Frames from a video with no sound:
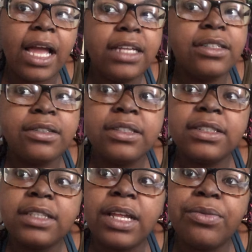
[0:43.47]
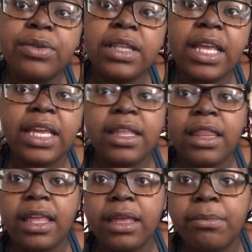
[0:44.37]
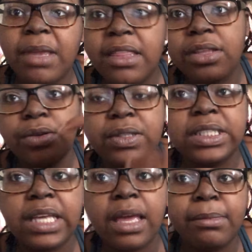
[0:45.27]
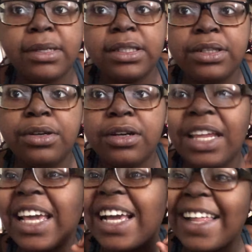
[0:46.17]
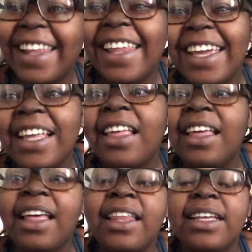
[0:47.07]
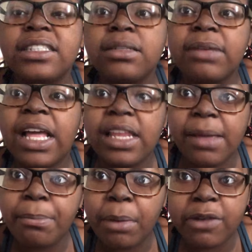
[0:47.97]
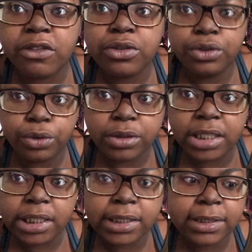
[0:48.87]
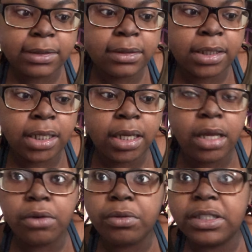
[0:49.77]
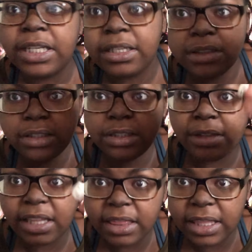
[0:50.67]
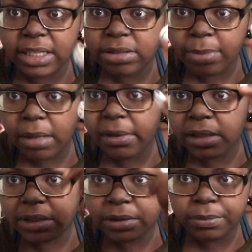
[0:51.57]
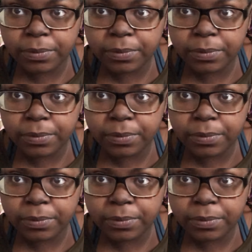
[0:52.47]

I noticed that when they like made the noise that came on, you heard like a click, like some kind of like muffled noise, where it tells you that these BBs